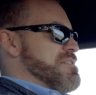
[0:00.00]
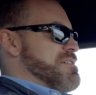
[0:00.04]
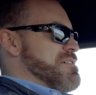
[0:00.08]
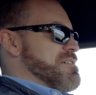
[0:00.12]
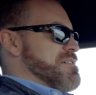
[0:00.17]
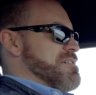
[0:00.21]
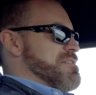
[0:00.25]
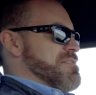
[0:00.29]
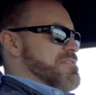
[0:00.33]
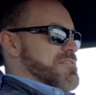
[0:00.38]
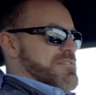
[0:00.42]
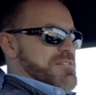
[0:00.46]

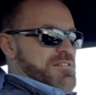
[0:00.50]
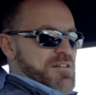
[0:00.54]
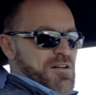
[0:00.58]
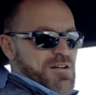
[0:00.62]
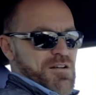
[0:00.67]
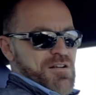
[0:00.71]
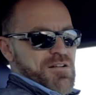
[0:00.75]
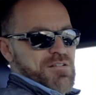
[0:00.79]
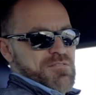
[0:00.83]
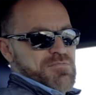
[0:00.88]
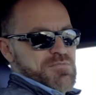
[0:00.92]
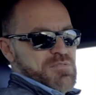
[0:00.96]
the
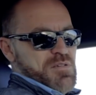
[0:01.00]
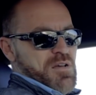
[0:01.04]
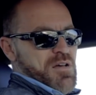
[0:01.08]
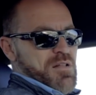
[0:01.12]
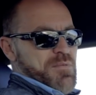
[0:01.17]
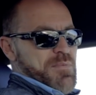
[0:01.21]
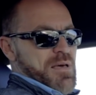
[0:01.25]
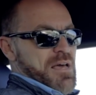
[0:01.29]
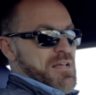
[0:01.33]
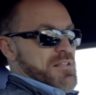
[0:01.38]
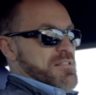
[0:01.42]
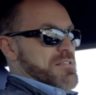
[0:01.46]
car is
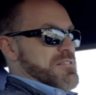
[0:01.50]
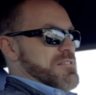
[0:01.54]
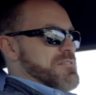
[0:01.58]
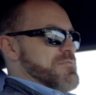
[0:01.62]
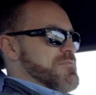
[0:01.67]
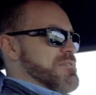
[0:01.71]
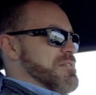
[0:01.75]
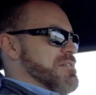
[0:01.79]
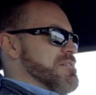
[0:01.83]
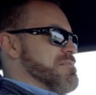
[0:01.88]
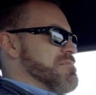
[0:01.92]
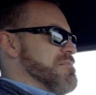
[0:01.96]
automatically
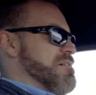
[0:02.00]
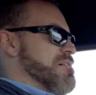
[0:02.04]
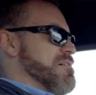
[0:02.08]
doing it.